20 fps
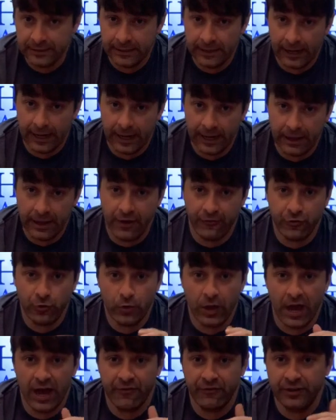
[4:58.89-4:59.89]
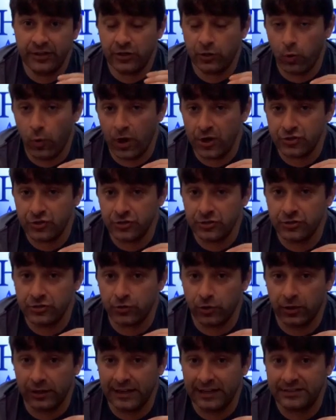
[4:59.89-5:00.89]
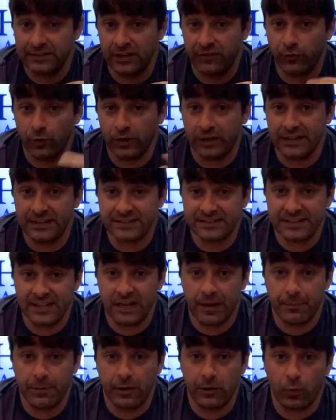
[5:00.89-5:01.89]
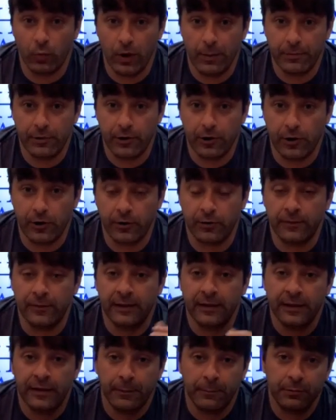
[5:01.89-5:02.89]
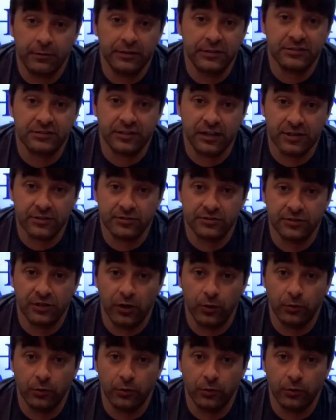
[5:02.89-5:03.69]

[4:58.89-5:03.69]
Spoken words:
If you have any questions, or like I said, if you want to get set up on a webinar, please let us know.